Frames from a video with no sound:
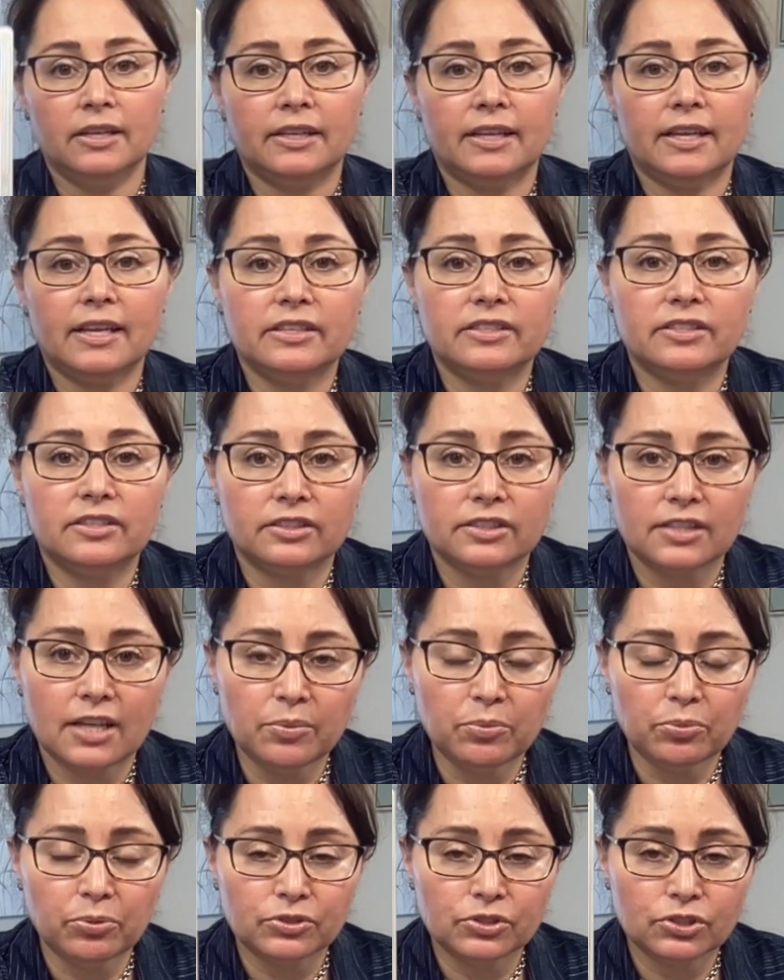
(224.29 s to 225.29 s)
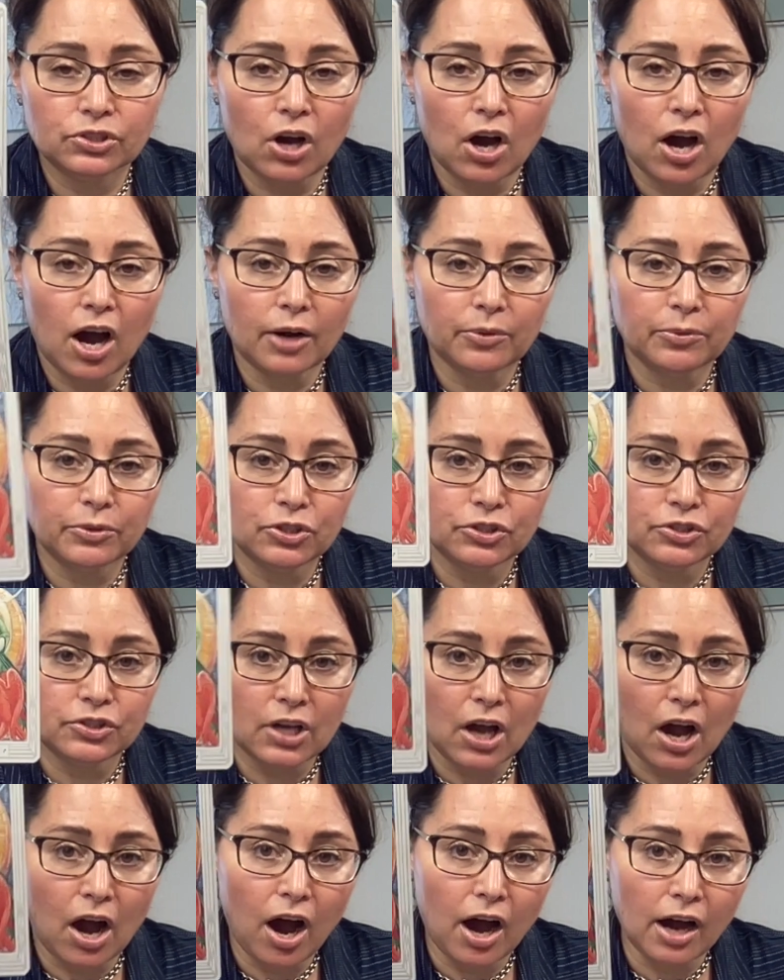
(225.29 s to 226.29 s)
is the Temperance card, which is the
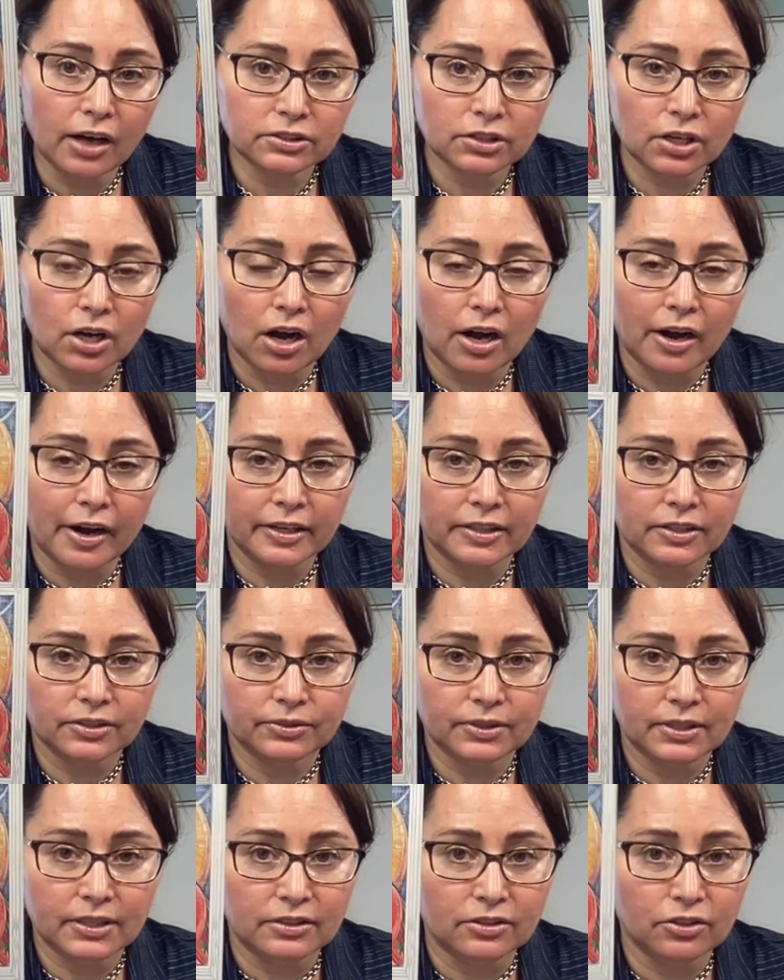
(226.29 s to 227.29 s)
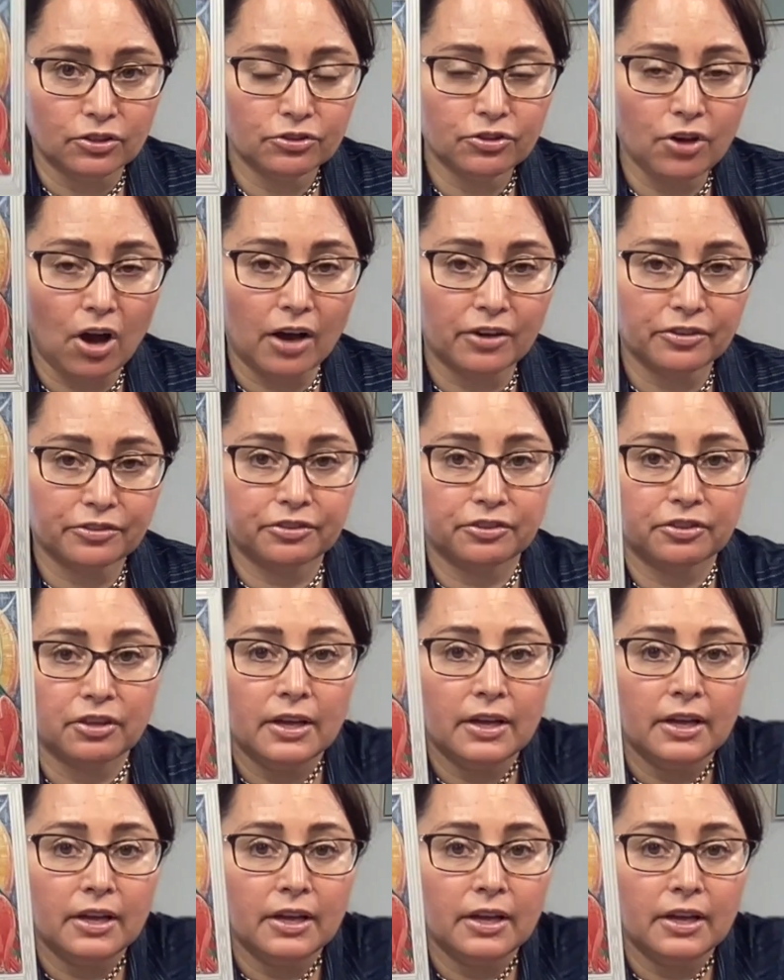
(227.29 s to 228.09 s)
art card in the Thoth.